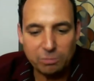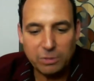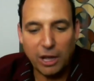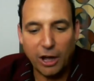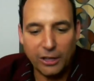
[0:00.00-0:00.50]

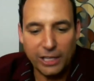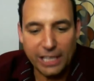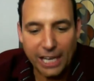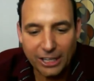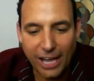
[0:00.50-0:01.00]
on
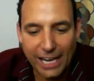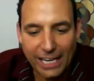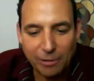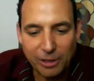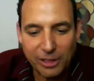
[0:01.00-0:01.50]
the line
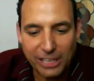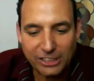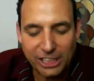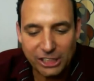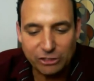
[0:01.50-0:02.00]
here with
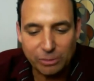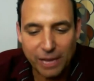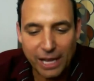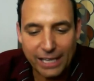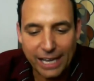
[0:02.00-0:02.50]
us, and he's
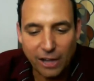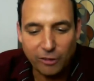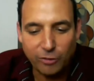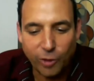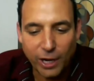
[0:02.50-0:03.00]
from
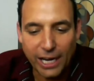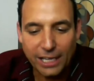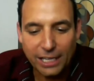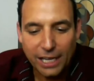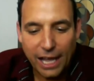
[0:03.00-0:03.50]

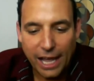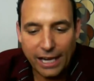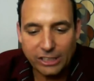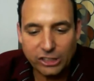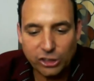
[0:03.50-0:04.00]
California.
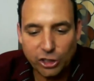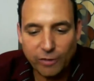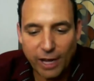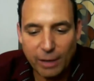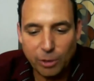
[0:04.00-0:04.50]
And he's a
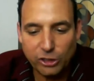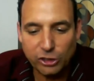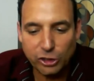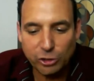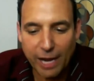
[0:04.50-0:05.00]
certified
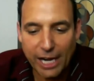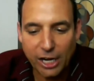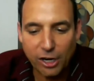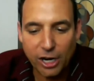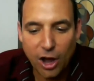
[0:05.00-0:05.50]
personal
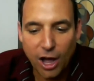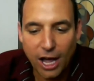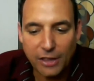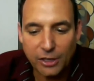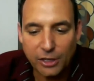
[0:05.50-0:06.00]
trainer, an
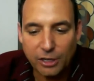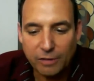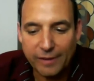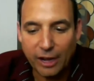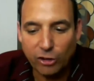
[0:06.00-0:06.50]

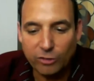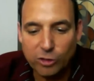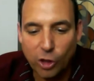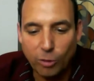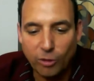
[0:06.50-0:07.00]
author, founder of
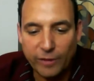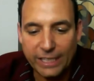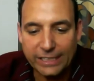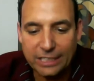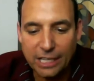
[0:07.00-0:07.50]
Global
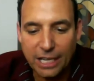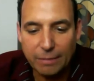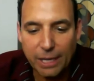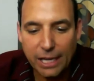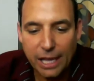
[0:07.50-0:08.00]
Fitness
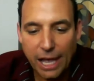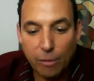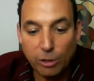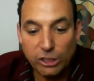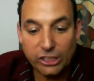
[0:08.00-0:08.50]
Club,
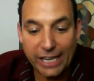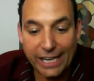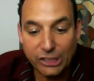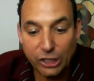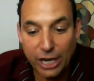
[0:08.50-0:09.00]
which is an
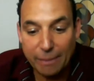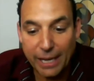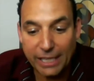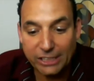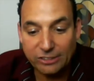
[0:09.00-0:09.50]

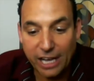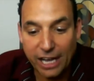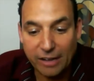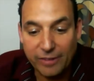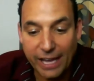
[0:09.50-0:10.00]
internet-based
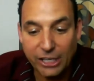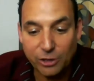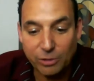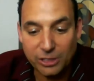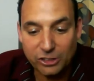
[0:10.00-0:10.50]

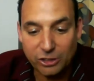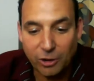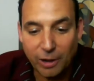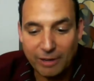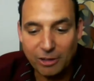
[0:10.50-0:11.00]
venue.
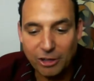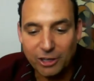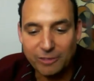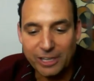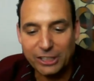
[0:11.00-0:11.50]
So I've never
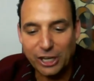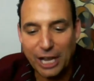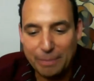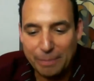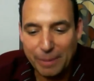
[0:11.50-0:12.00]
heard of an
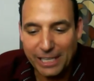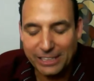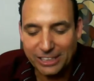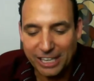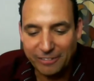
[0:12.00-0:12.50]

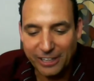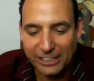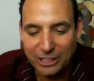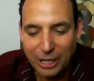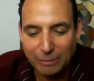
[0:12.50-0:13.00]
internet-based
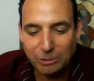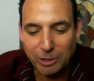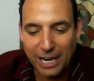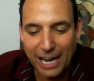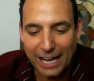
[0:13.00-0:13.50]
fitness club, so we're
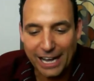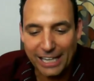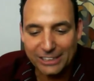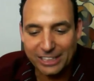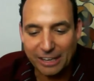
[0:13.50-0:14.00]
going to
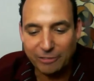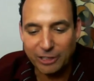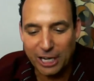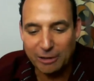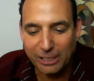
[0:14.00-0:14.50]
ask definitely a
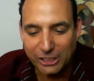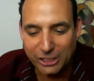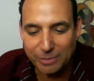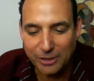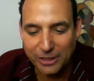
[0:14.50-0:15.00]
lot of questions
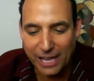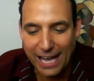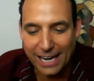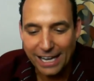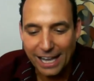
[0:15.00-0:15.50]
about
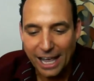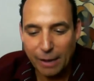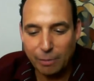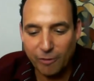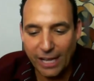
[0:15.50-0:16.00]
that, and
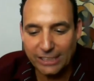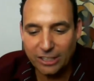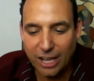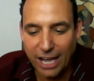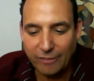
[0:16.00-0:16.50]
provides
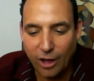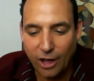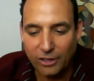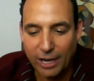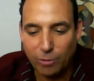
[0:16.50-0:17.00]
live
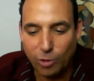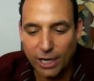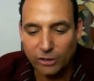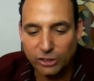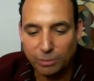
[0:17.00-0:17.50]
online
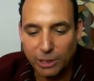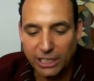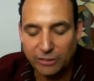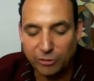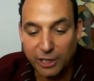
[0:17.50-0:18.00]
workouts
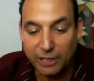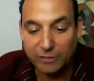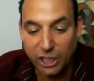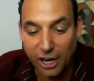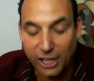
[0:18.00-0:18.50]
completely free of
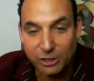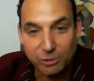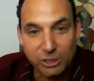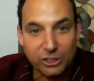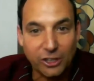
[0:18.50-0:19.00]
charge,
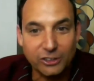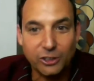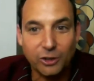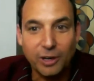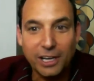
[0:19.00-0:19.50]
which is
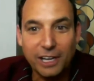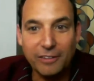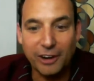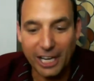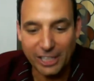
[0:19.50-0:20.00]
also
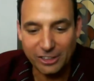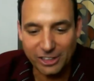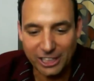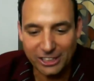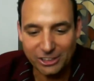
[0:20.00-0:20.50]
very
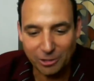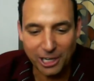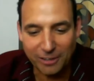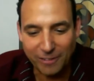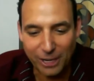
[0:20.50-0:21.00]
interesting. So we're
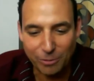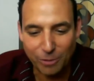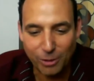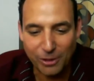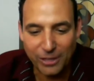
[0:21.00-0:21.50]
going to find out
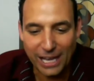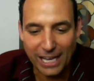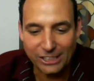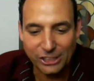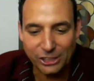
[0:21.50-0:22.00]
more about
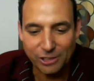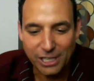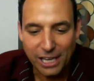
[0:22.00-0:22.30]
that too.